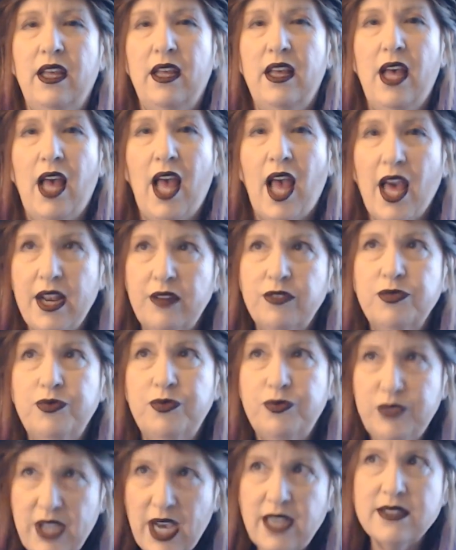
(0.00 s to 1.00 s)
And if,
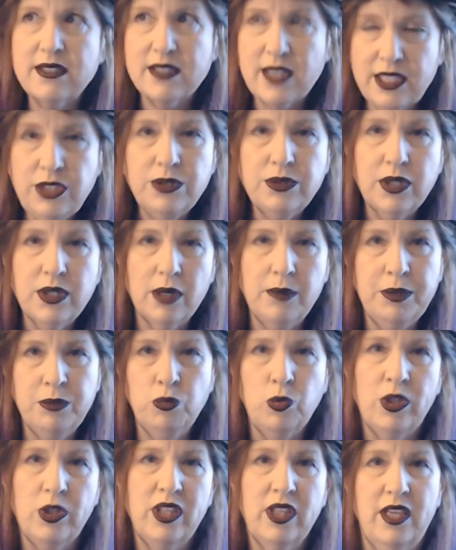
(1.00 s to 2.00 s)
yes, I do come in
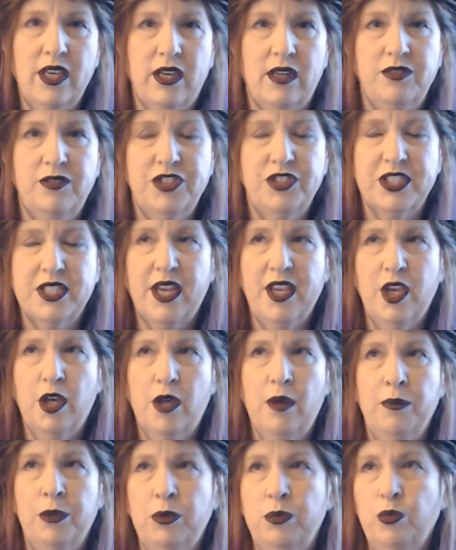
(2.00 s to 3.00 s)
with gifts. I
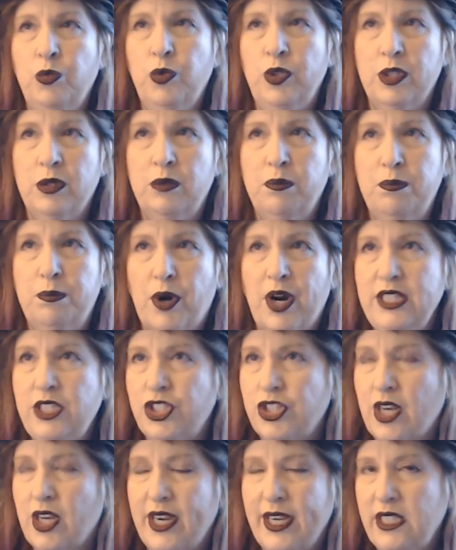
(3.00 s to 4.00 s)
come in with bright,
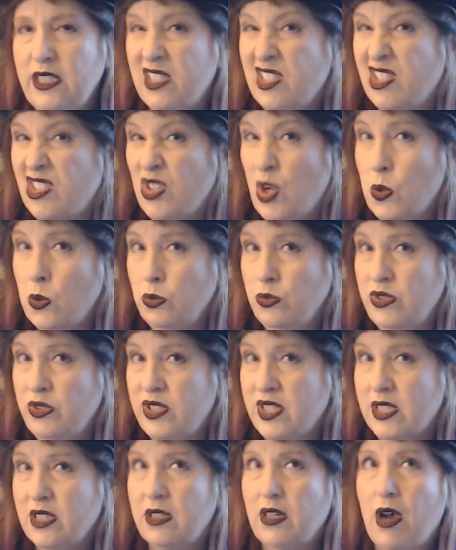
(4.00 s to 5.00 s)
shiny
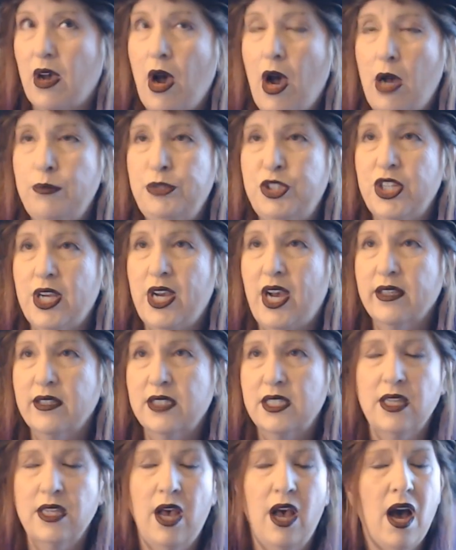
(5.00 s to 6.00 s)
stones and
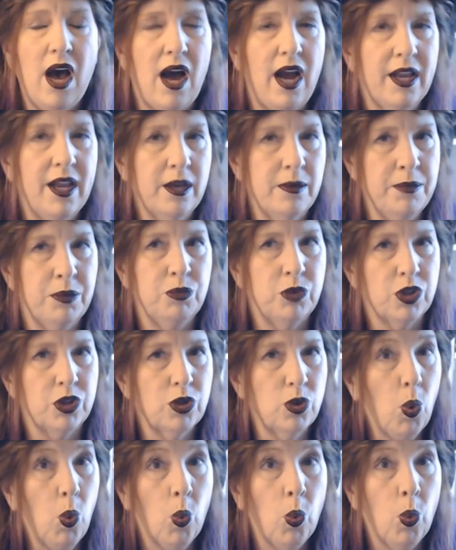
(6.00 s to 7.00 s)
objects. I come in with
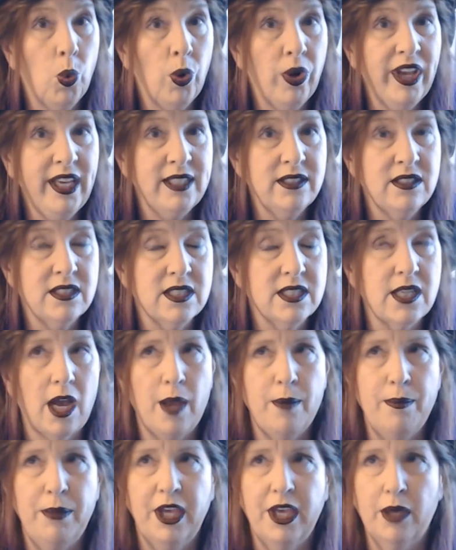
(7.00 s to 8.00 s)
coins. I
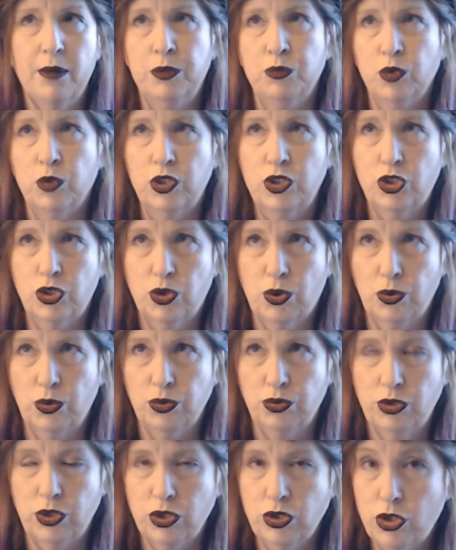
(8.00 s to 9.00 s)
may come in with
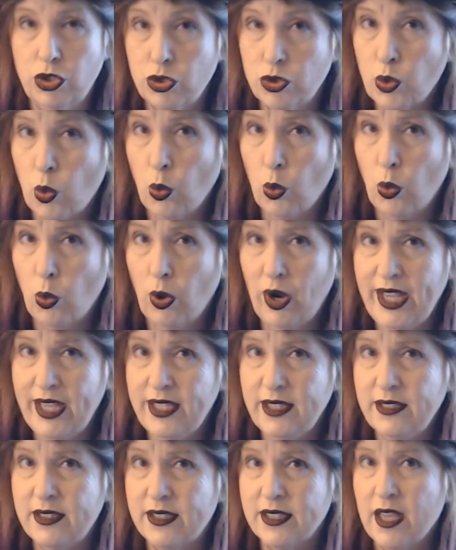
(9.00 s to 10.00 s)
children's
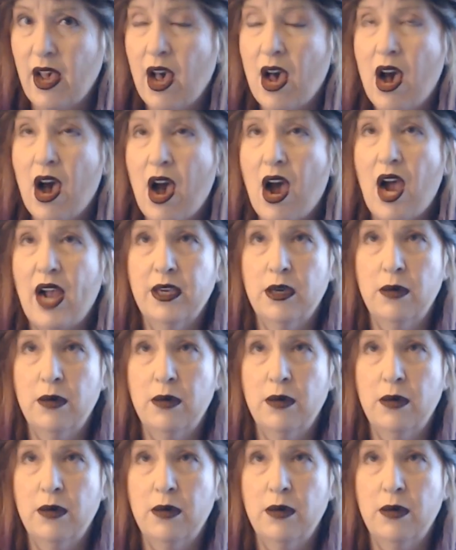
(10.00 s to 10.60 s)
toys. I come